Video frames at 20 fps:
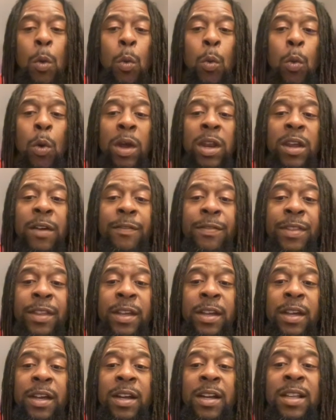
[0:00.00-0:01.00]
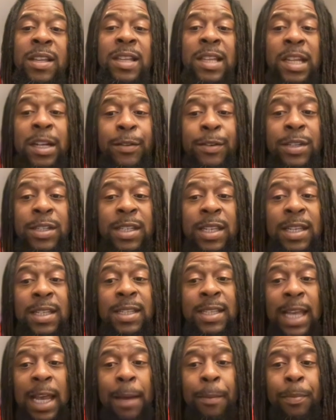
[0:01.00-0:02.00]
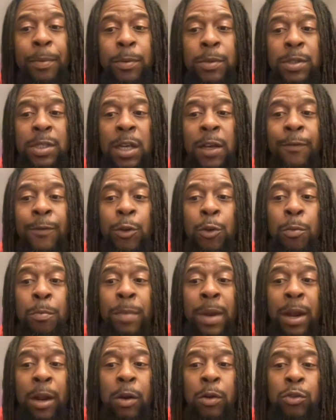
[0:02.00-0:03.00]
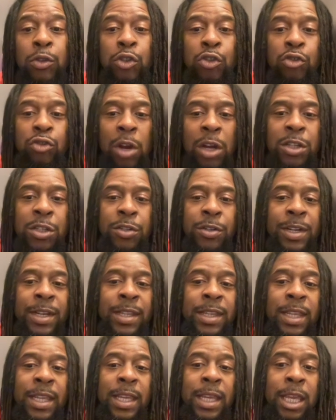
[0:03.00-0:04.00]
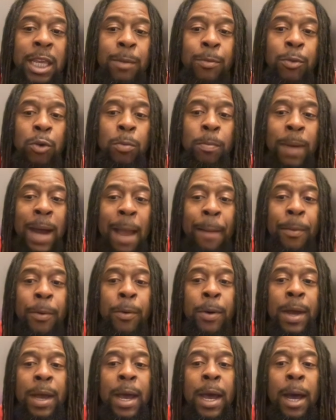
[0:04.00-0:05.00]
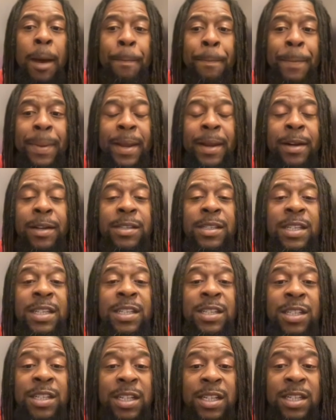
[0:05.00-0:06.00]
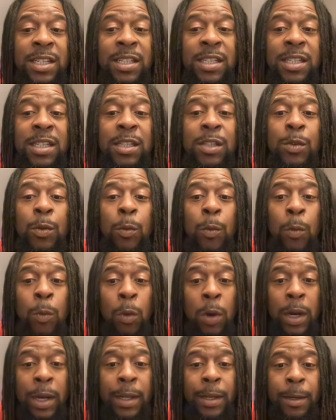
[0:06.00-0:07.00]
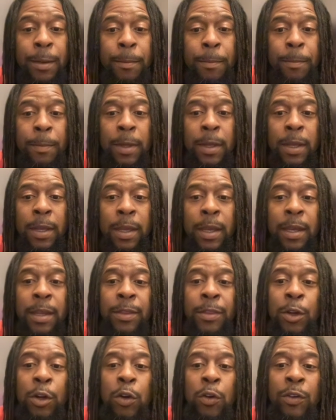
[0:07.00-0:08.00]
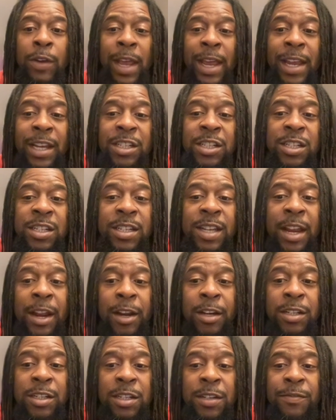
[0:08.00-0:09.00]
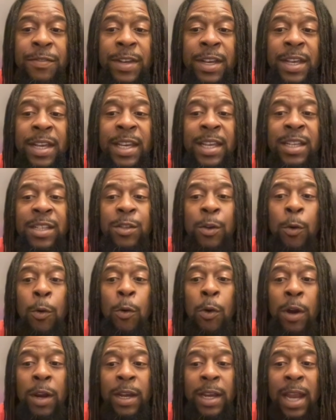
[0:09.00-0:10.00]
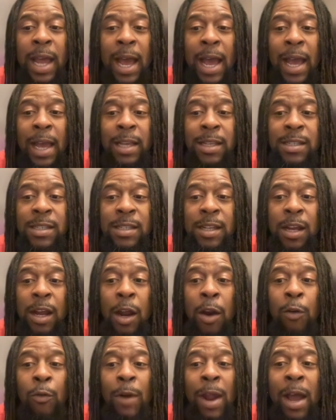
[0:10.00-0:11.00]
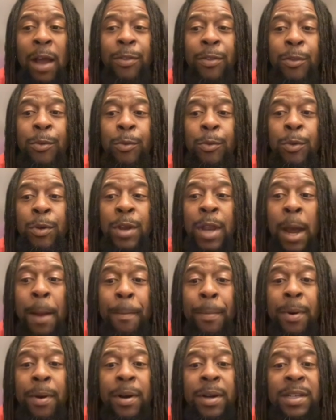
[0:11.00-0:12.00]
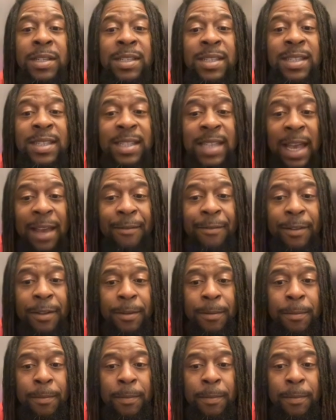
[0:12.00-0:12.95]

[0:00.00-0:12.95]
One of the clearest examples of numerical structure in the Hebrew Bible appears in Genesis 1. The creation narrative is organized around the number 7.